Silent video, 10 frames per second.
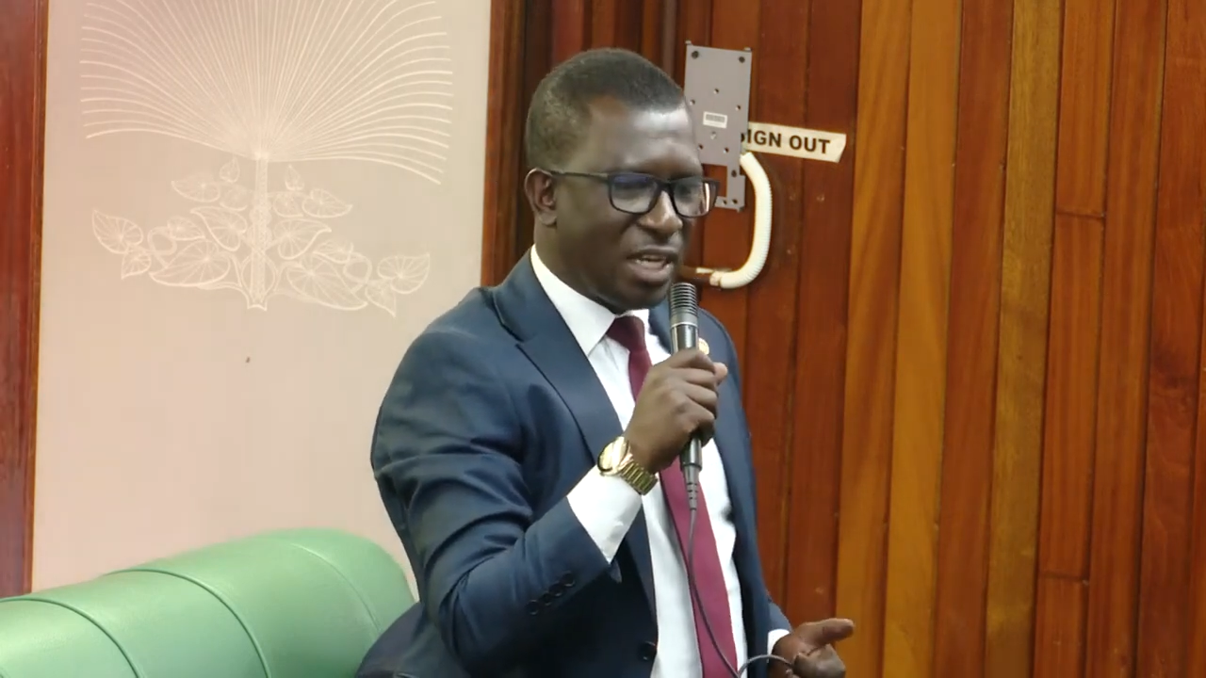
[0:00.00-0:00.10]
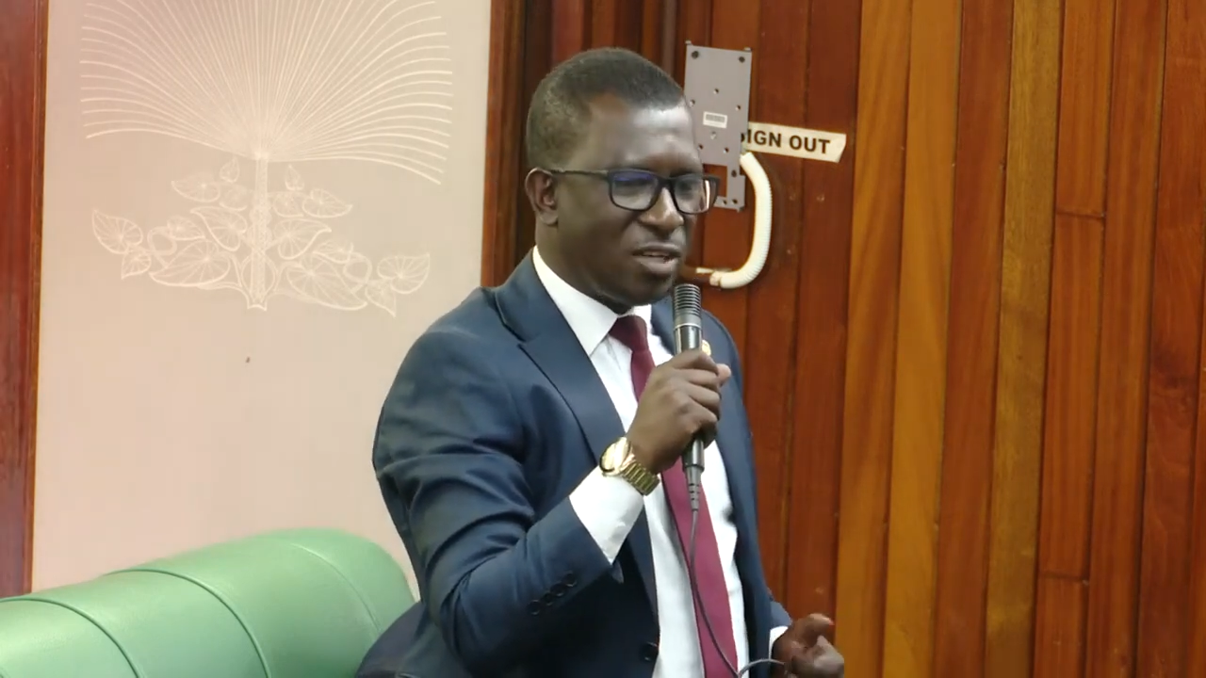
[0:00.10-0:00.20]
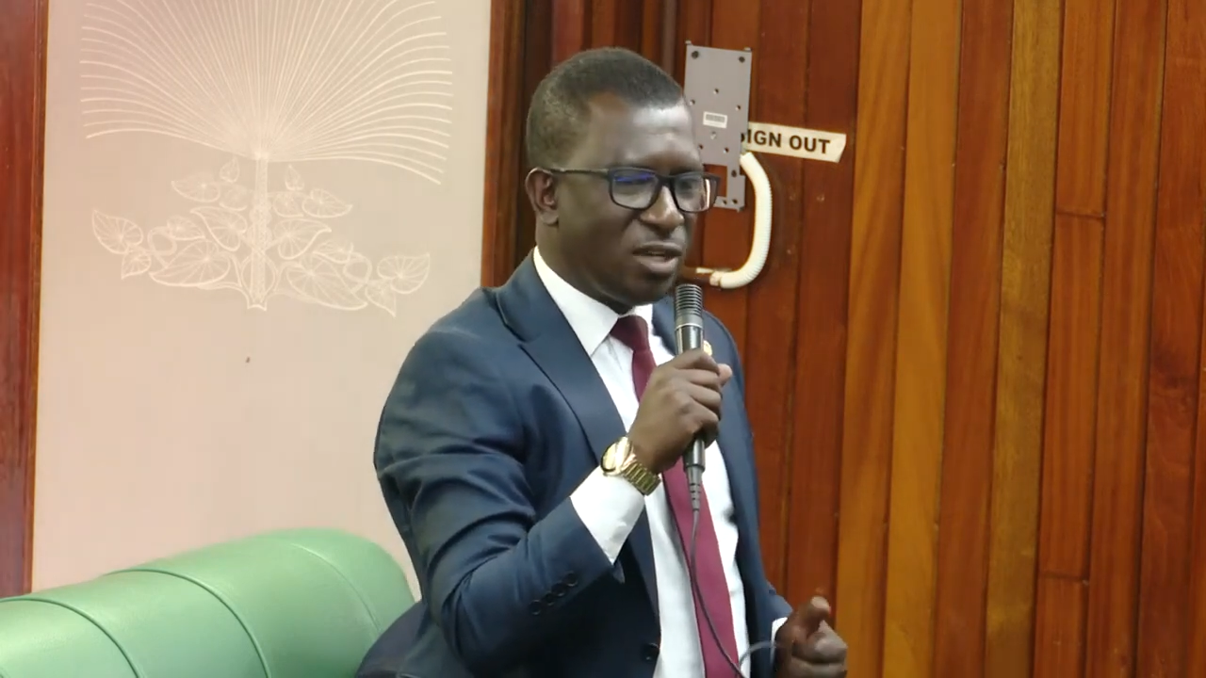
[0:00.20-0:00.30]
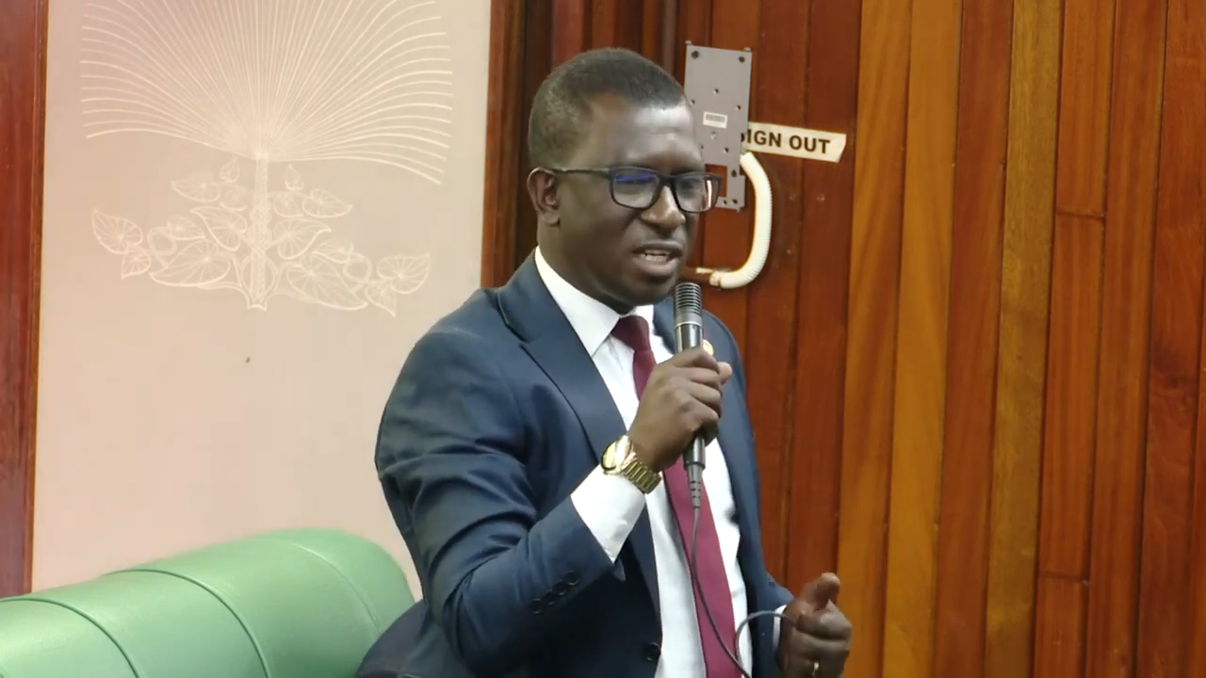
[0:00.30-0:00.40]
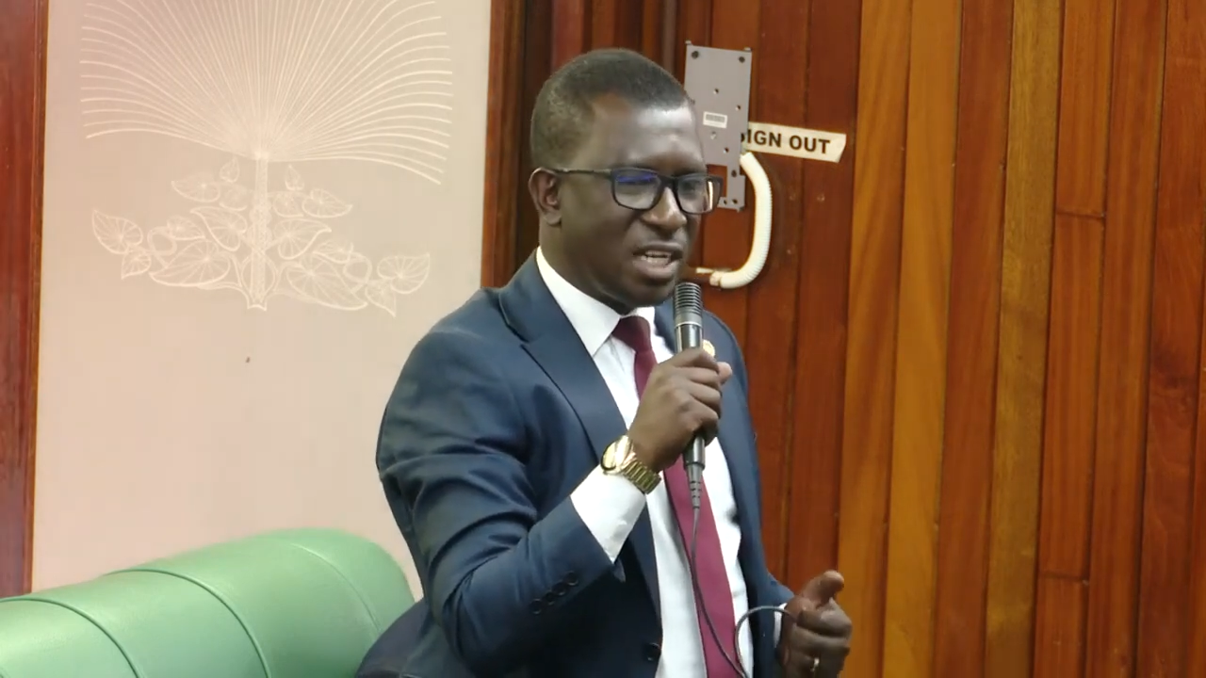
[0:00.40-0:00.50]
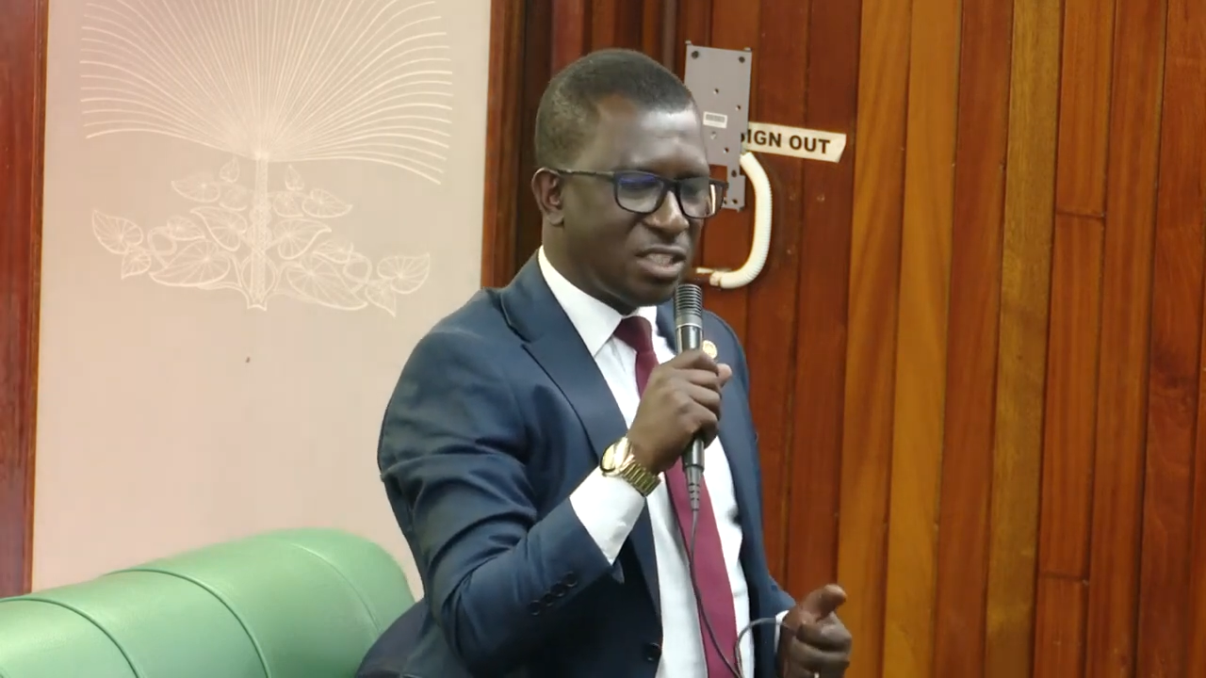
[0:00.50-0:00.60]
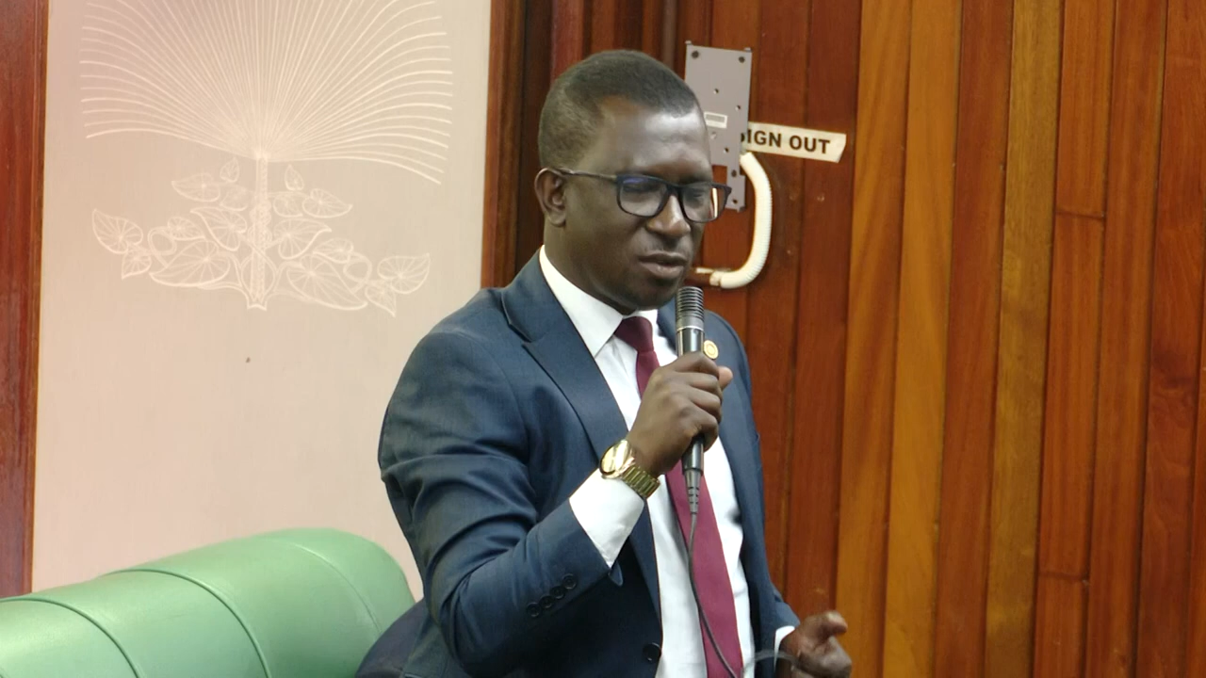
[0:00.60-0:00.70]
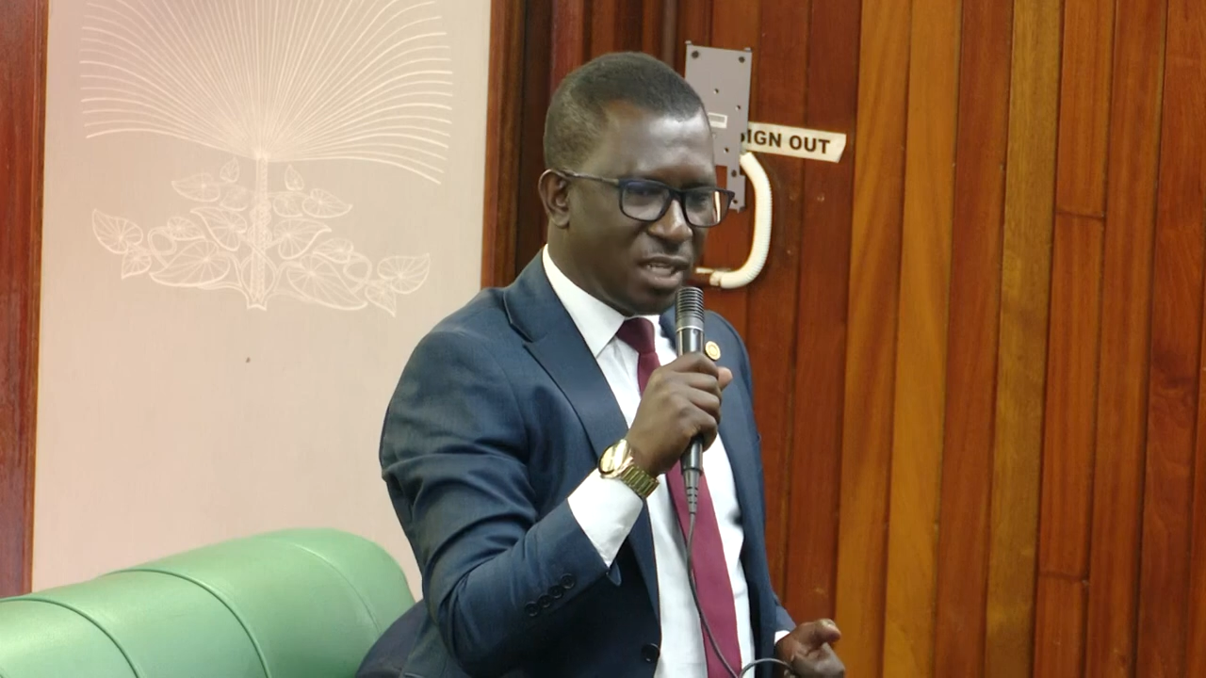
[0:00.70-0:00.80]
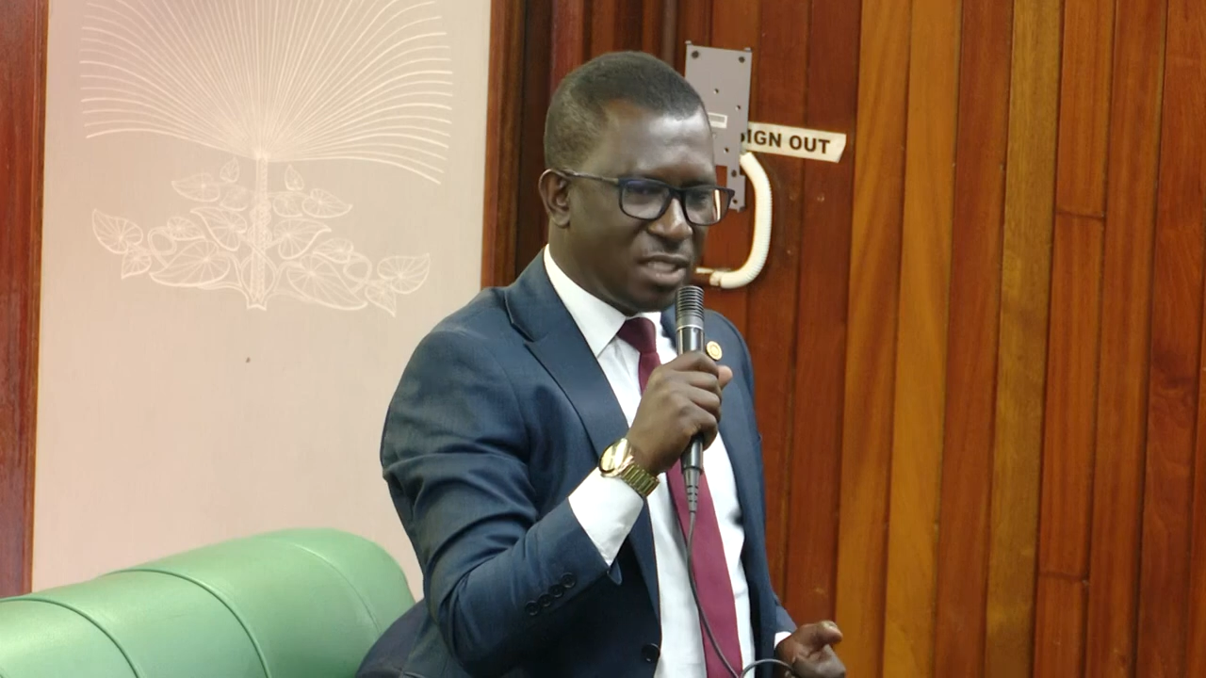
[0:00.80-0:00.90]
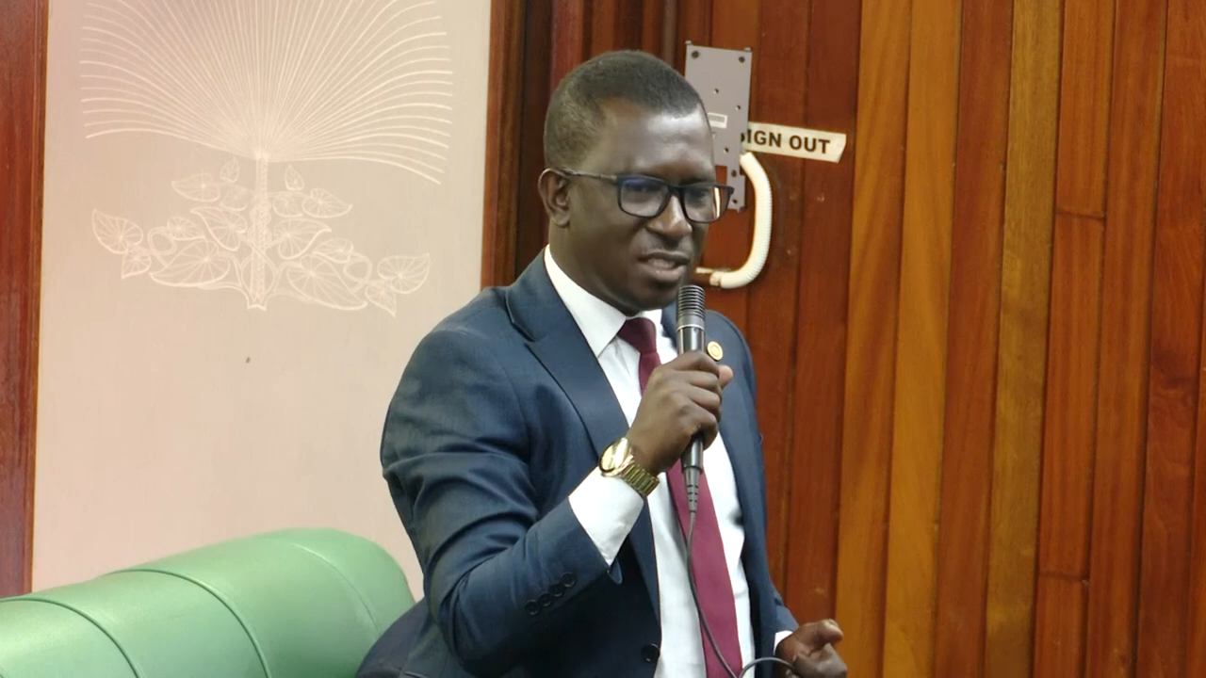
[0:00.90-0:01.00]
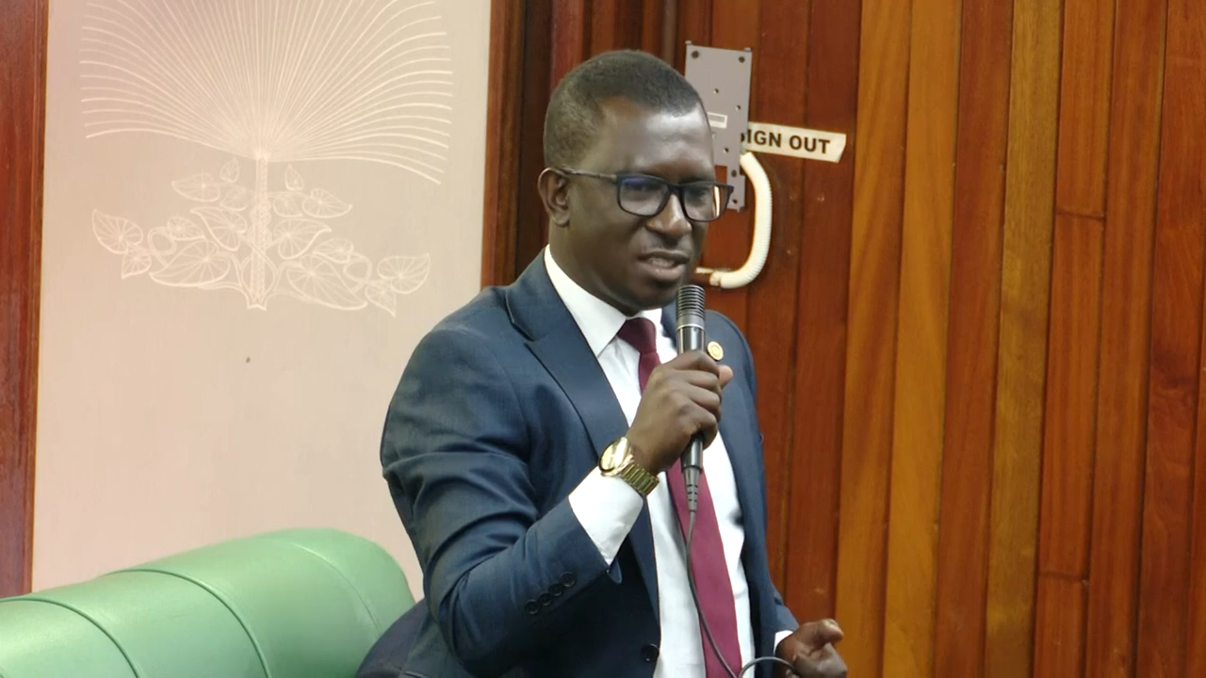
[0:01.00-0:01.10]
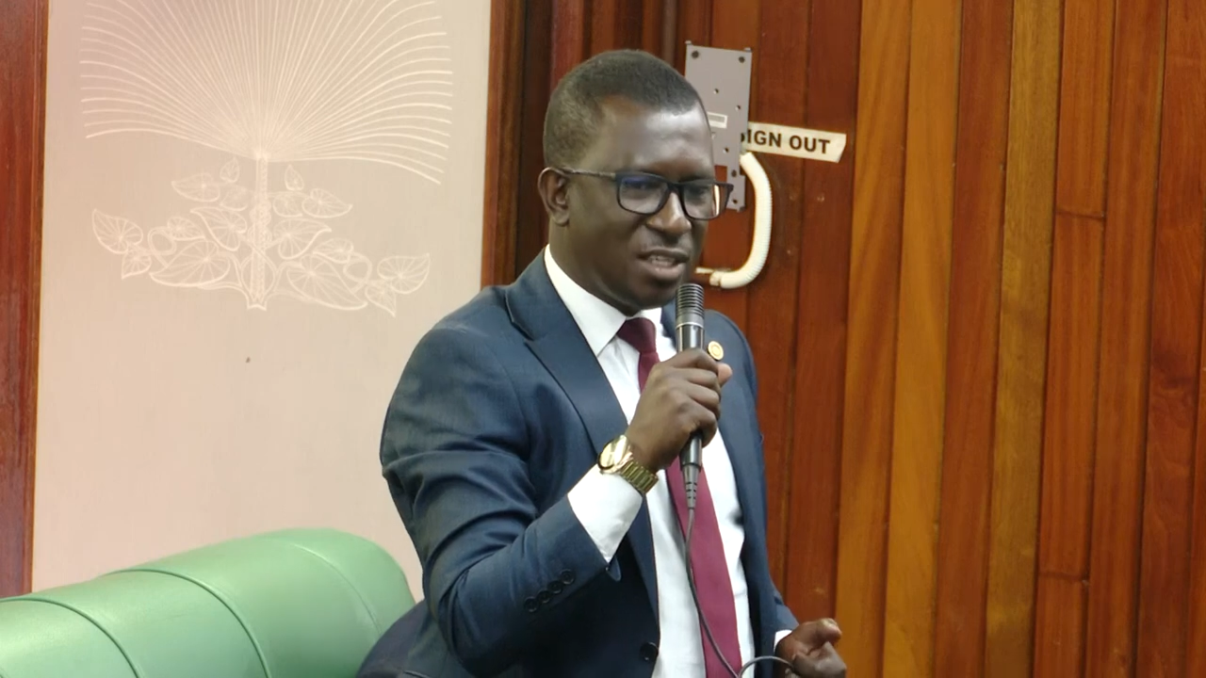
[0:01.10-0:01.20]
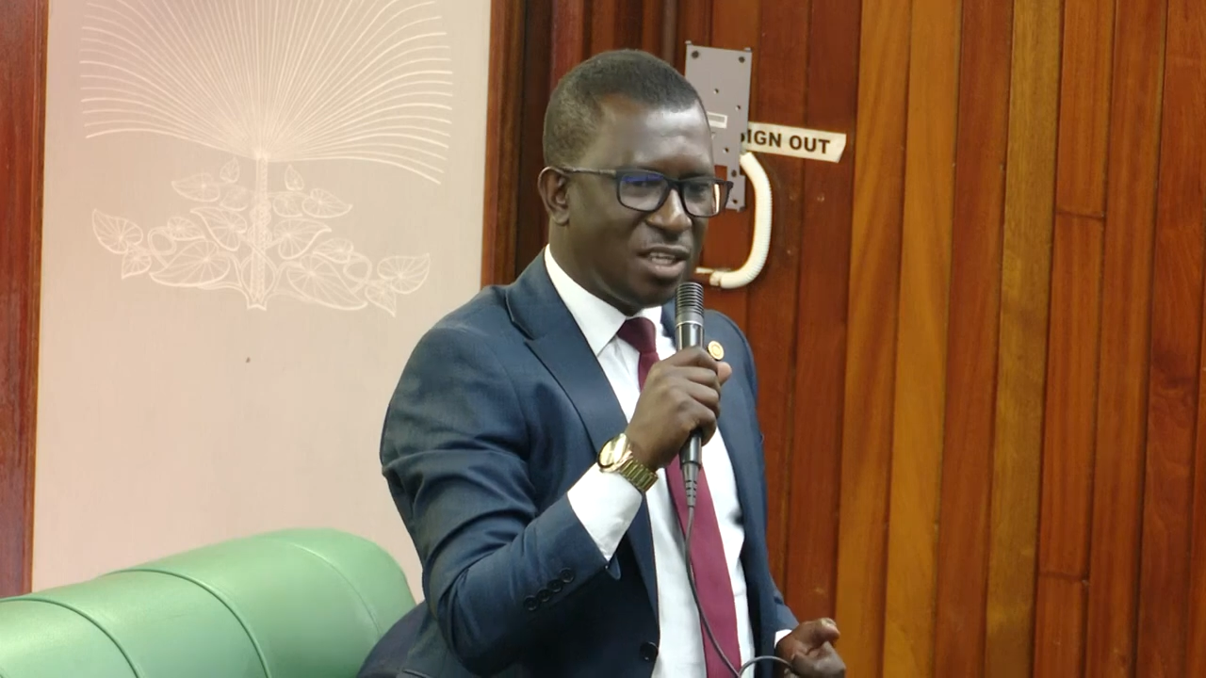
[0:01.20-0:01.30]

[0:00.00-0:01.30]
and your data is right,